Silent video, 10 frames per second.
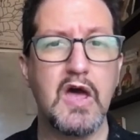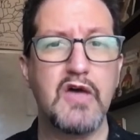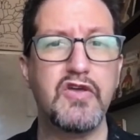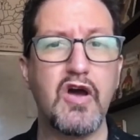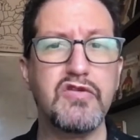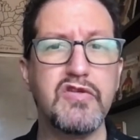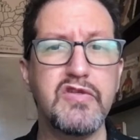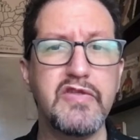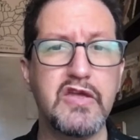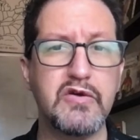The other thing
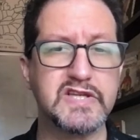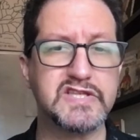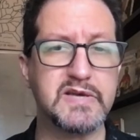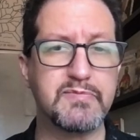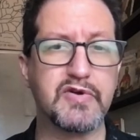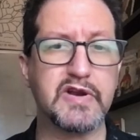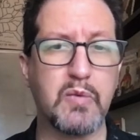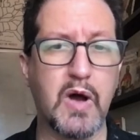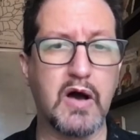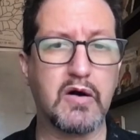that you can see pretty
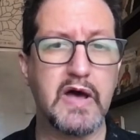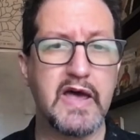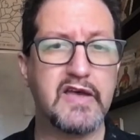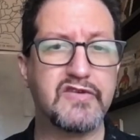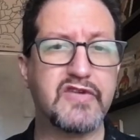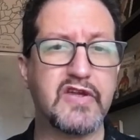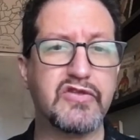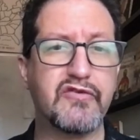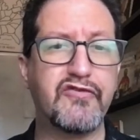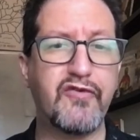well is that
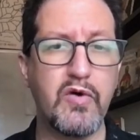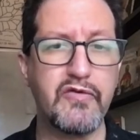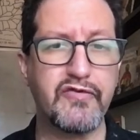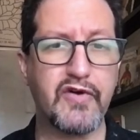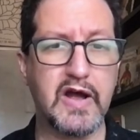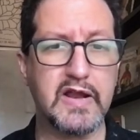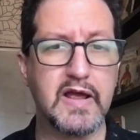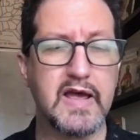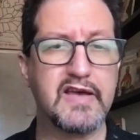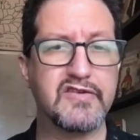the forefoot
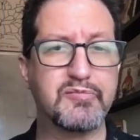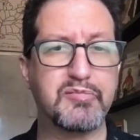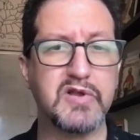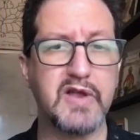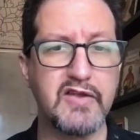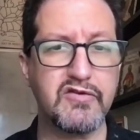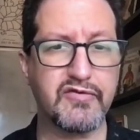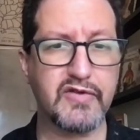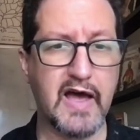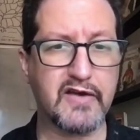is plantar
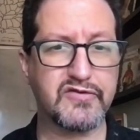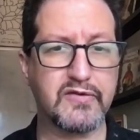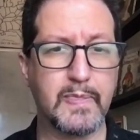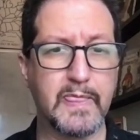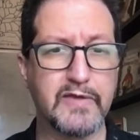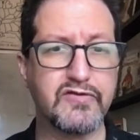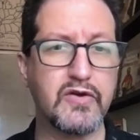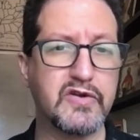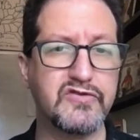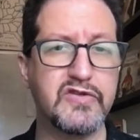flexed. So you
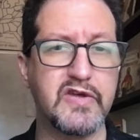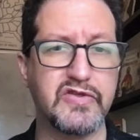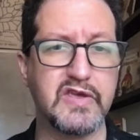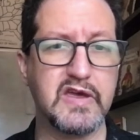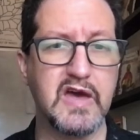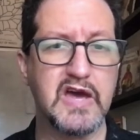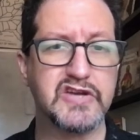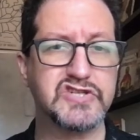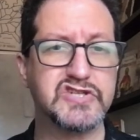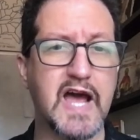can see that the
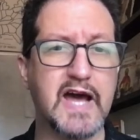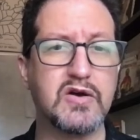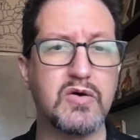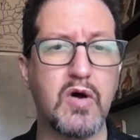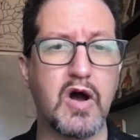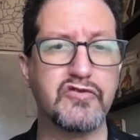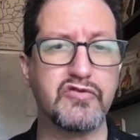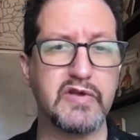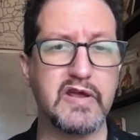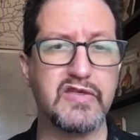shadow
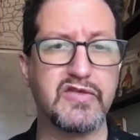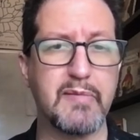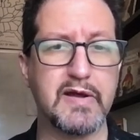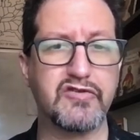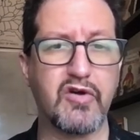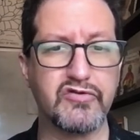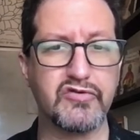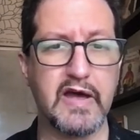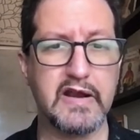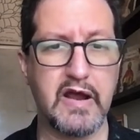underneath the metatarsal
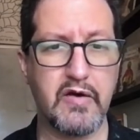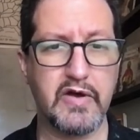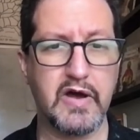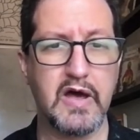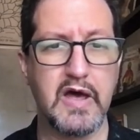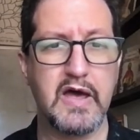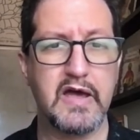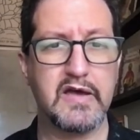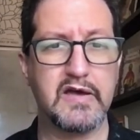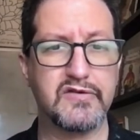head area
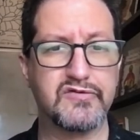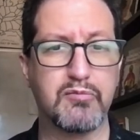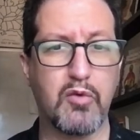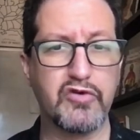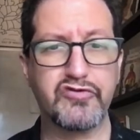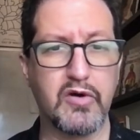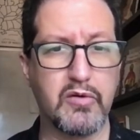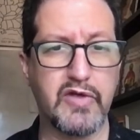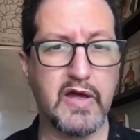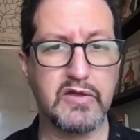is more so
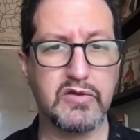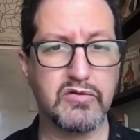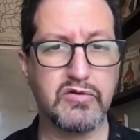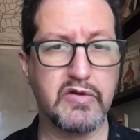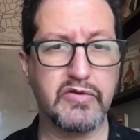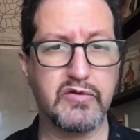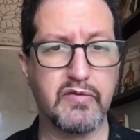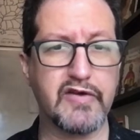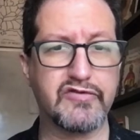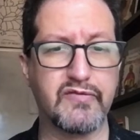than the
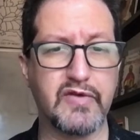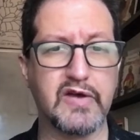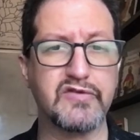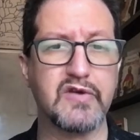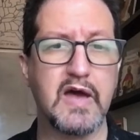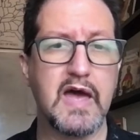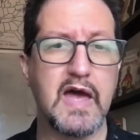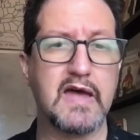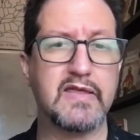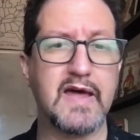rest of this.
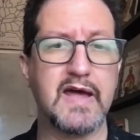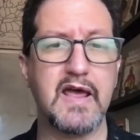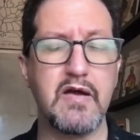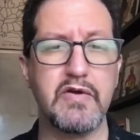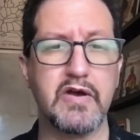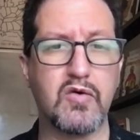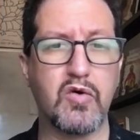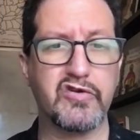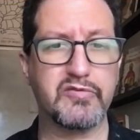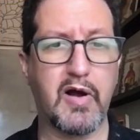And that area
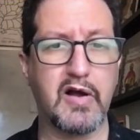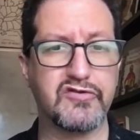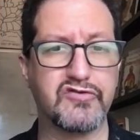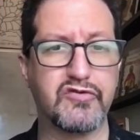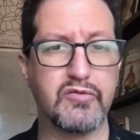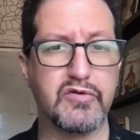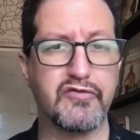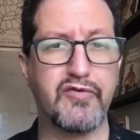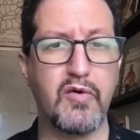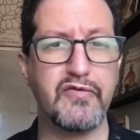corresponds to the
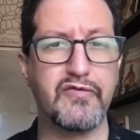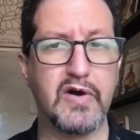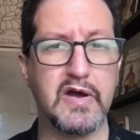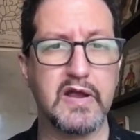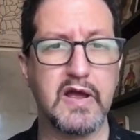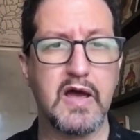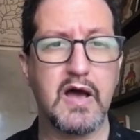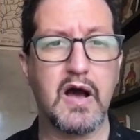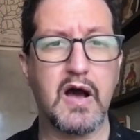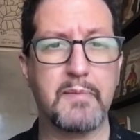forefoot
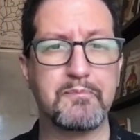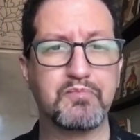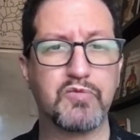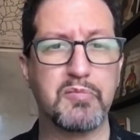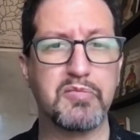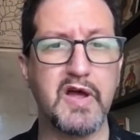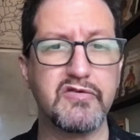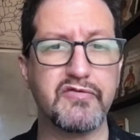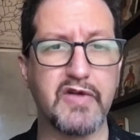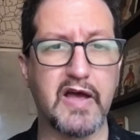
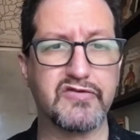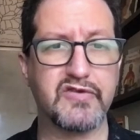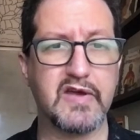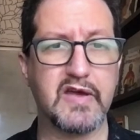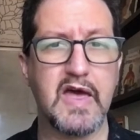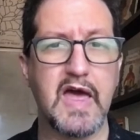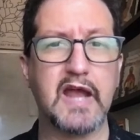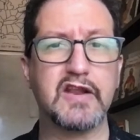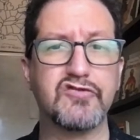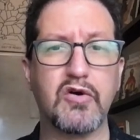plantar flexing,
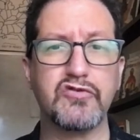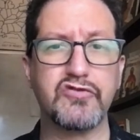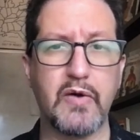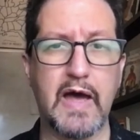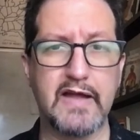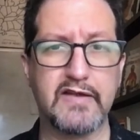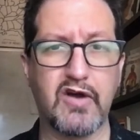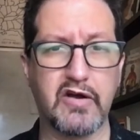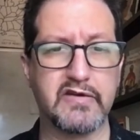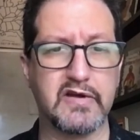and it's also
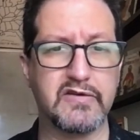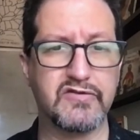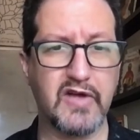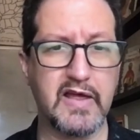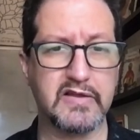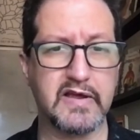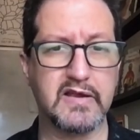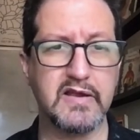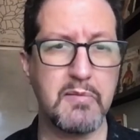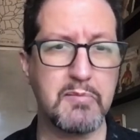adducted slightly.
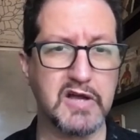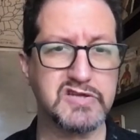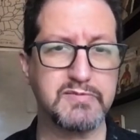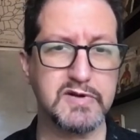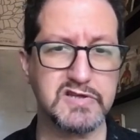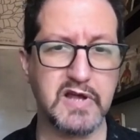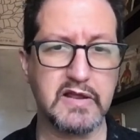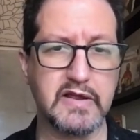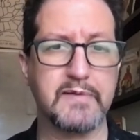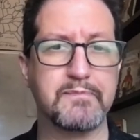Not much, but slightly.